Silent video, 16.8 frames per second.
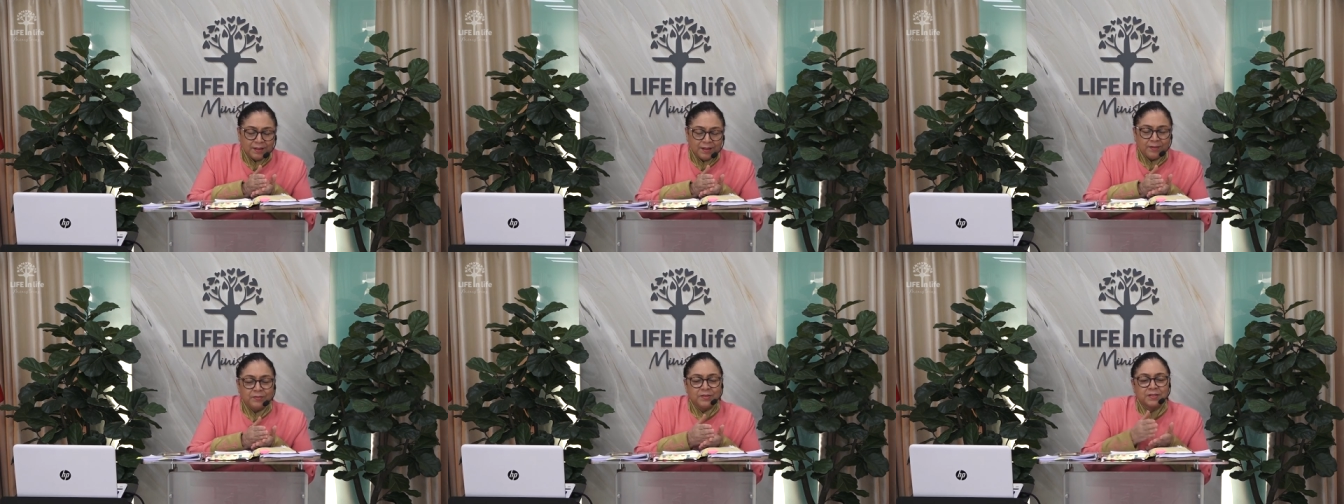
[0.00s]

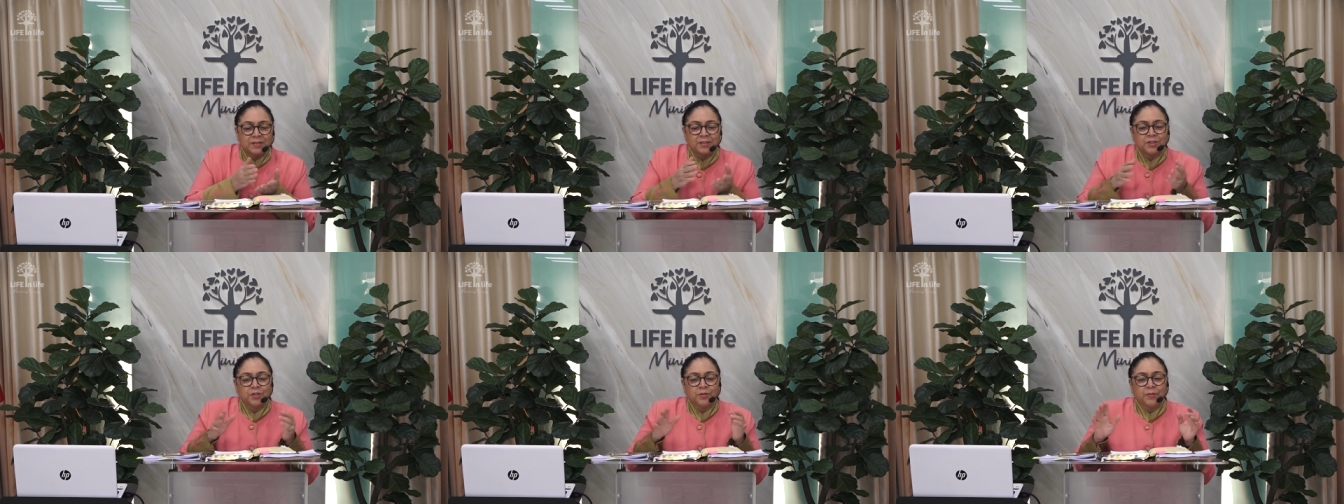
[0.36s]
of a
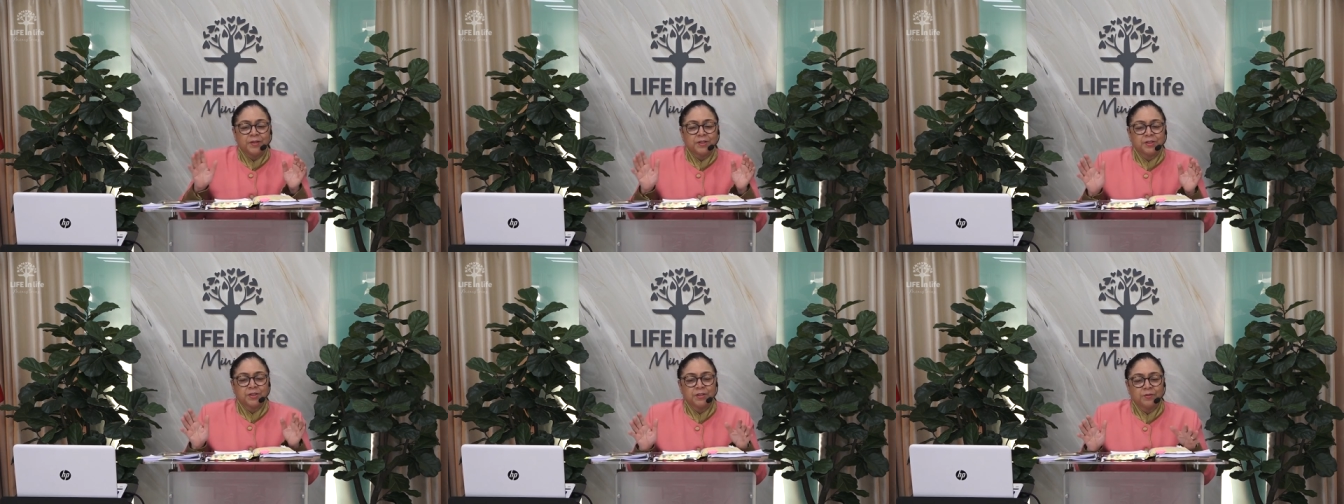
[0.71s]

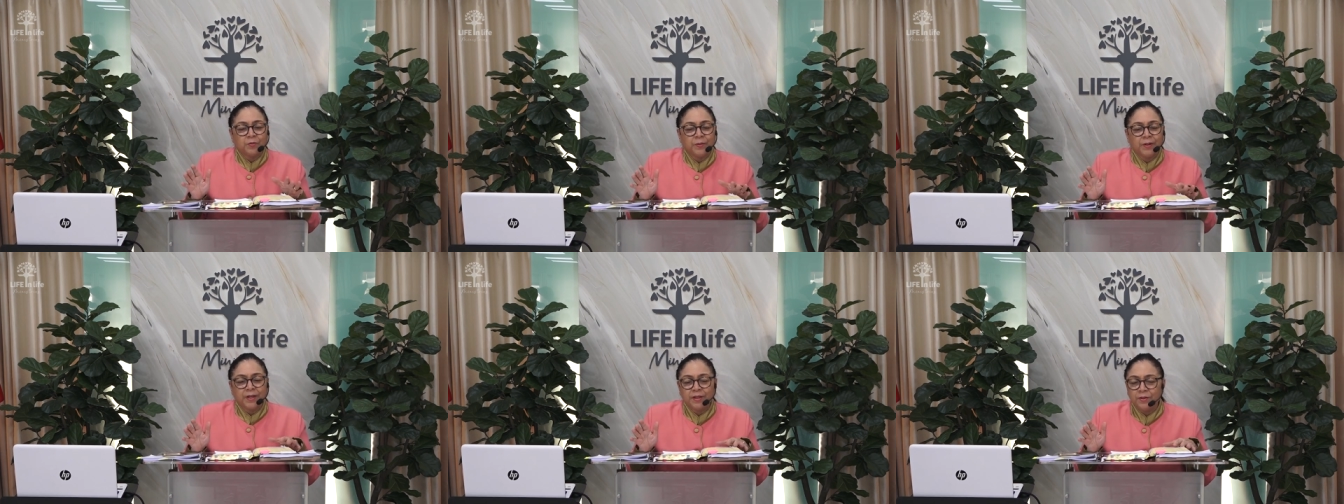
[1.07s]
situation
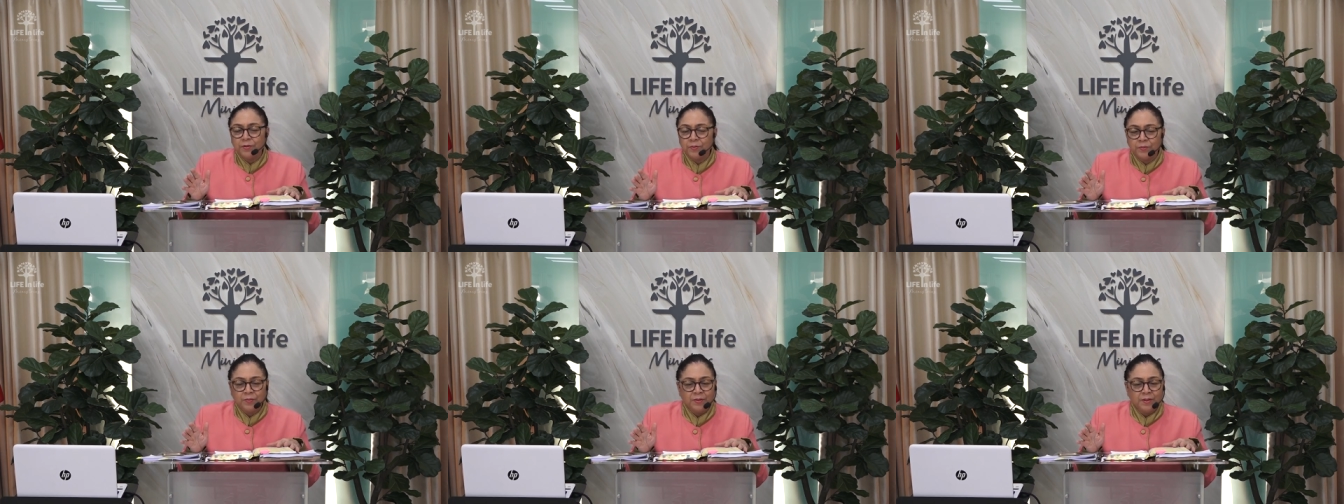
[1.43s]
where
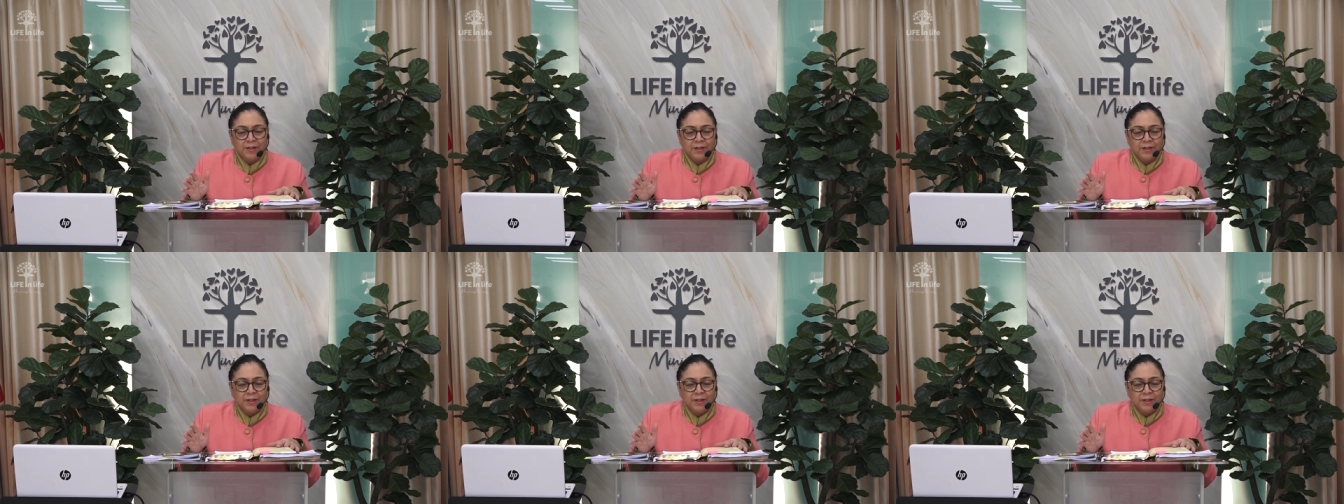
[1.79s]
you,